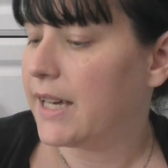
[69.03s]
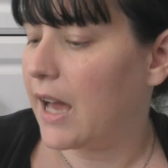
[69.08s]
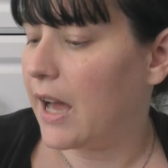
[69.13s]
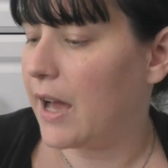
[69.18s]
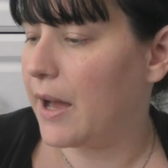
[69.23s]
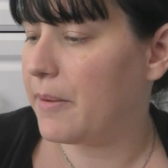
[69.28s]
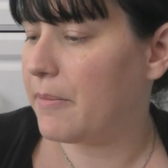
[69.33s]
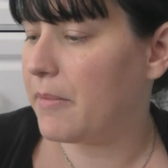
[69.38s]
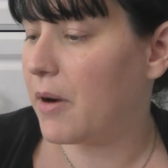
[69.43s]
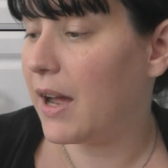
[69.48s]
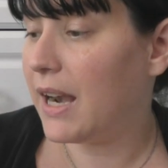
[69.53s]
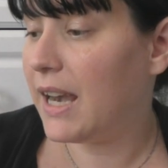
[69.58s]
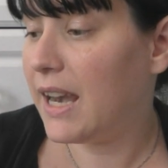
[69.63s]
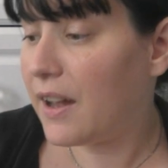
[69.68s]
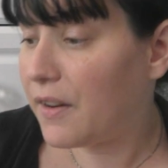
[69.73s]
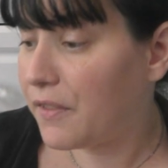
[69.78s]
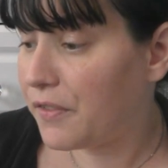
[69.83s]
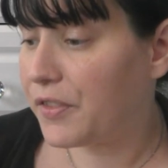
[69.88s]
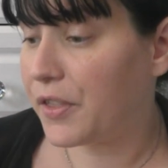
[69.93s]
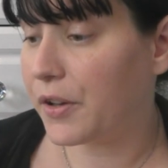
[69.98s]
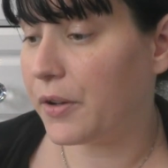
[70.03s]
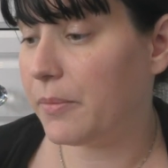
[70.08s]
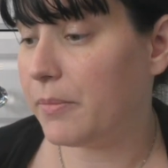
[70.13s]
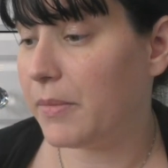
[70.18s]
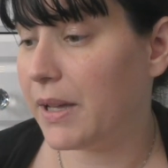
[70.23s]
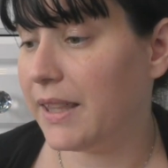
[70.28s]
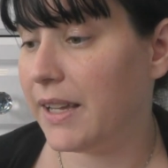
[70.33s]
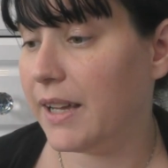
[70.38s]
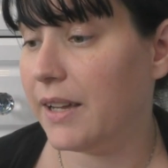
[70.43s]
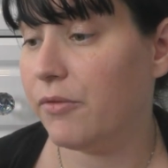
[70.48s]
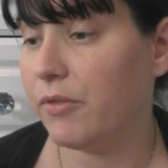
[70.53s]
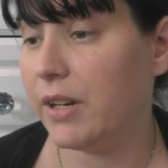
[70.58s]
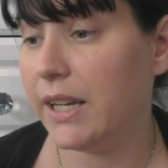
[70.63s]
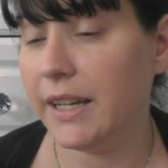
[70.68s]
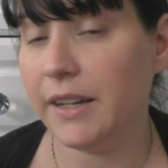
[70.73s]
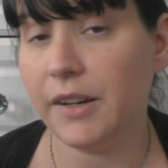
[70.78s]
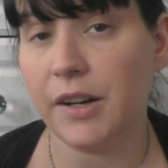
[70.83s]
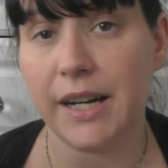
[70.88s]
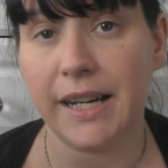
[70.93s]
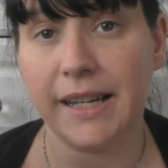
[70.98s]
Um, I love them and they're
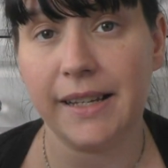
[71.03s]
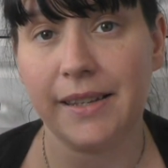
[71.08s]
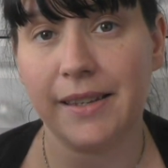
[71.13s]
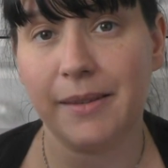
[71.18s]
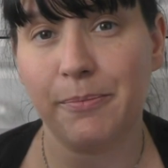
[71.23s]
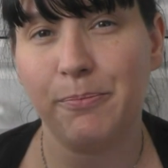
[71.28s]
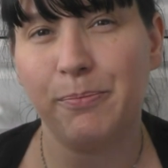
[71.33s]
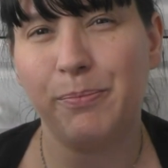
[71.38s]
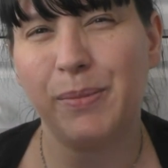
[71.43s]
really nice,